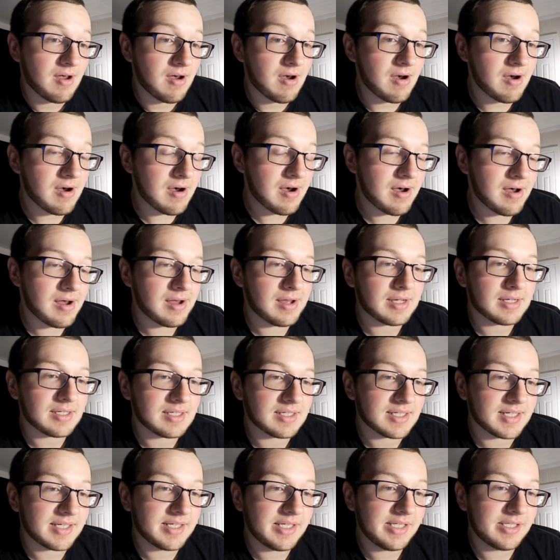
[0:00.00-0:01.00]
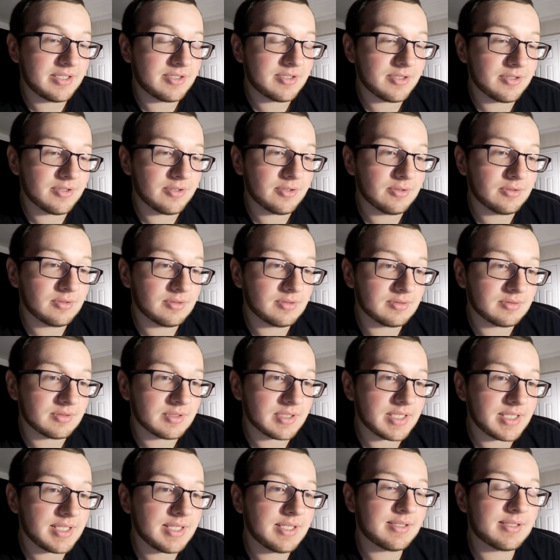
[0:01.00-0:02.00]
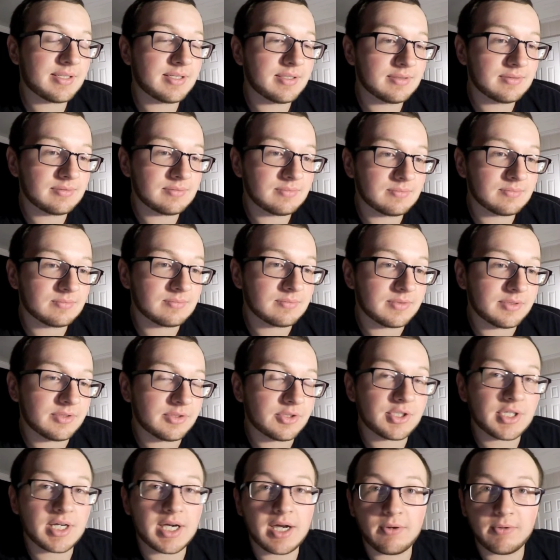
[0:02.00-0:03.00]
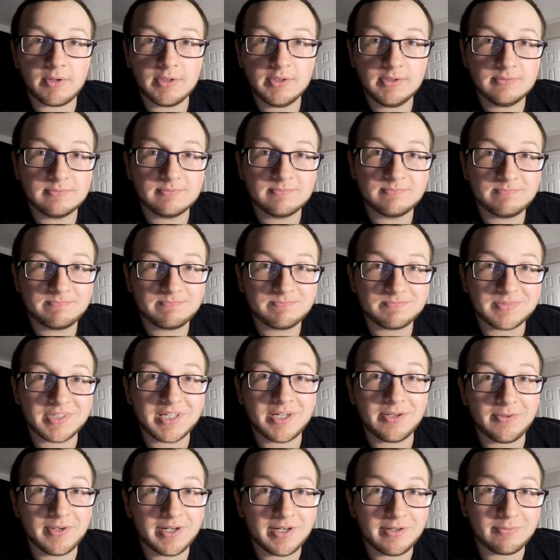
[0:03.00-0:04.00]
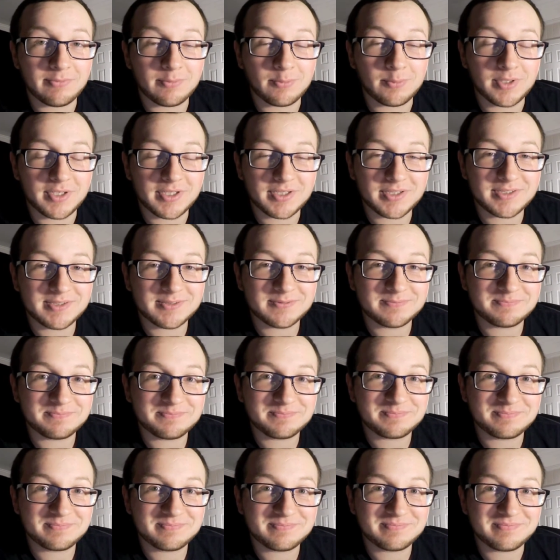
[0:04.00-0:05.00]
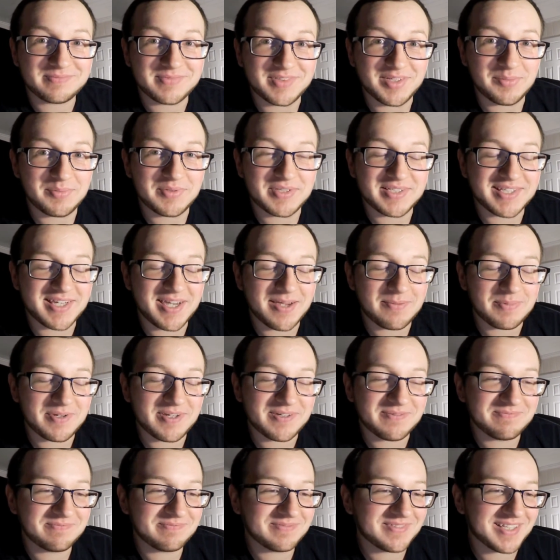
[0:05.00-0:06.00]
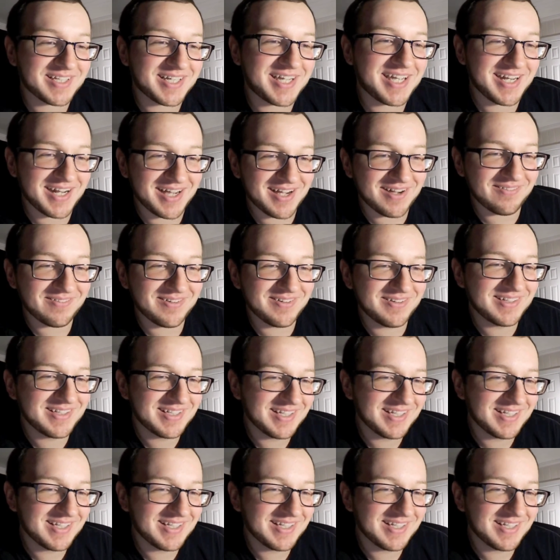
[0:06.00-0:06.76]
I need to eat and shower and get ready for work. Yippee skippy. I cannot